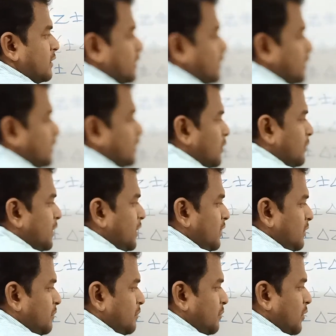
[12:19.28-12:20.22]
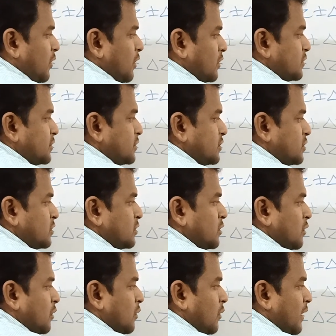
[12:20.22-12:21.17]
it will be plus.
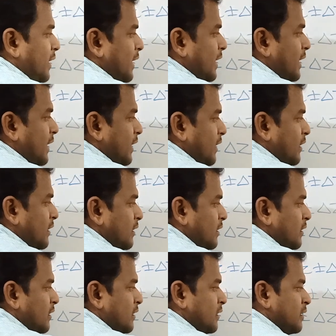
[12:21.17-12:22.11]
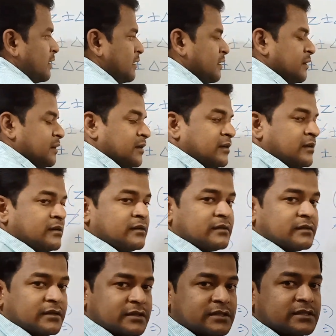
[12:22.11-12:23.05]
Why?
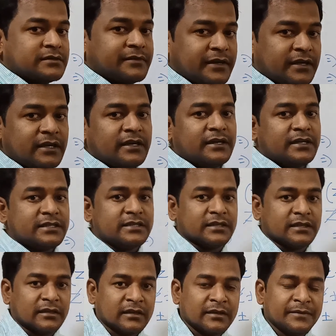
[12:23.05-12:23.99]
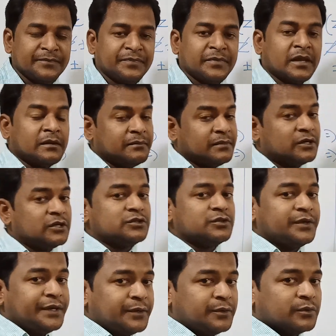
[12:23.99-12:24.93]
This is very interesting because
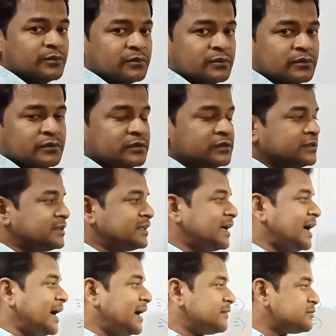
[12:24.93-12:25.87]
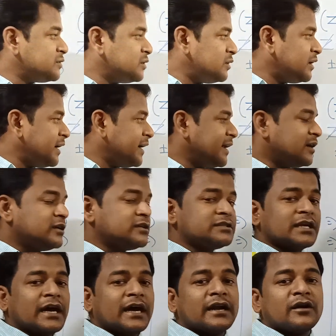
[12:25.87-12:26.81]
we know the absolute
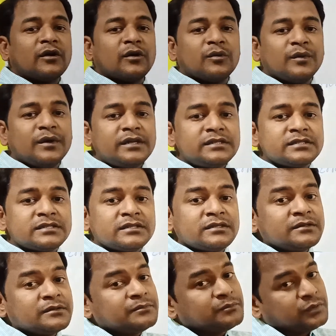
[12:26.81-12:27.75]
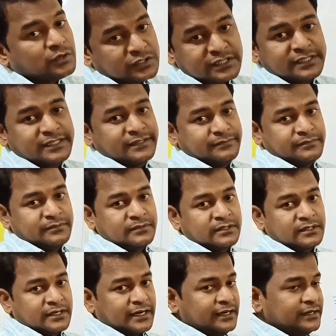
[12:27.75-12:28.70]
errors are always positive,
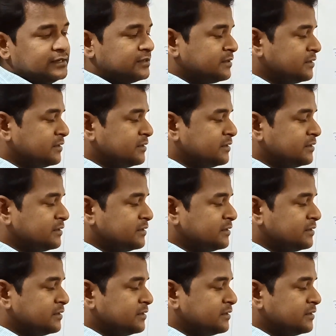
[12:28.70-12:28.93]
right?